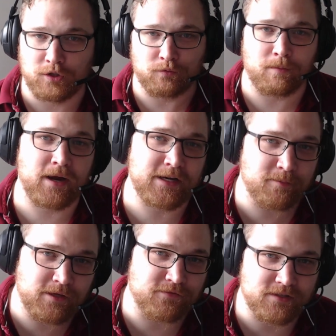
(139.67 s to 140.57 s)
reminding
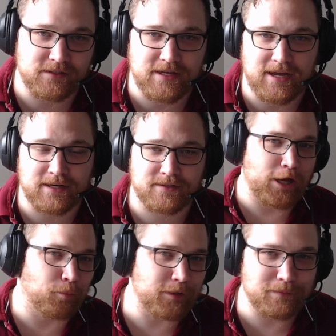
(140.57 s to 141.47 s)
me of syntax,
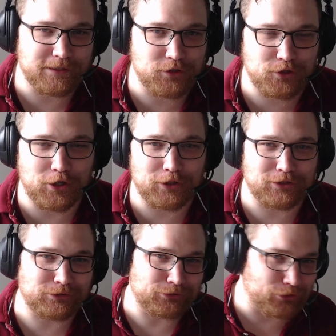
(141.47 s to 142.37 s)
helping me
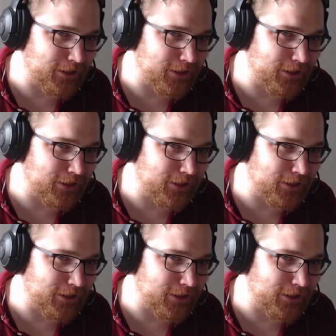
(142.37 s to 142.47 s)
install